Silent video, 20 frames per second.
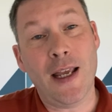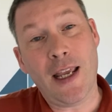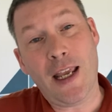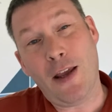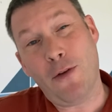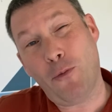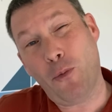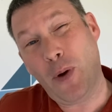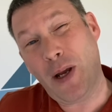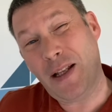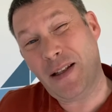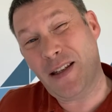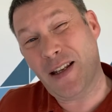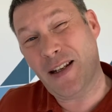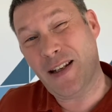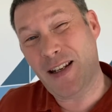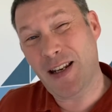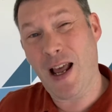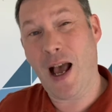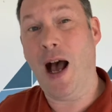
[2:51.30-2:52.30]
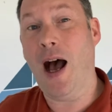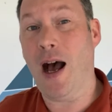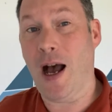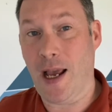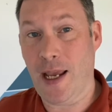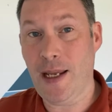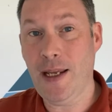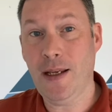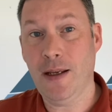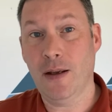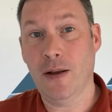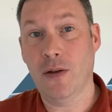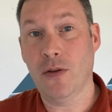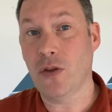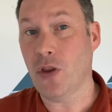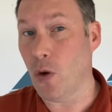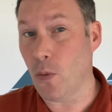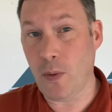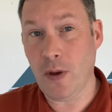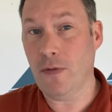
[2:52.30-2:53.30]
If we deny
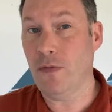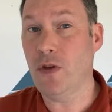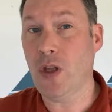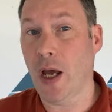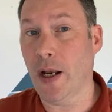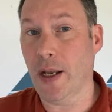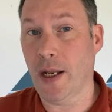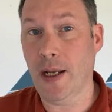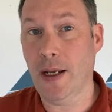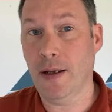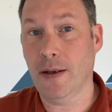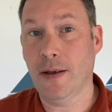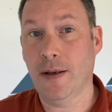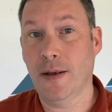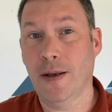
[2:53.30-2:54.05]
that we've done it,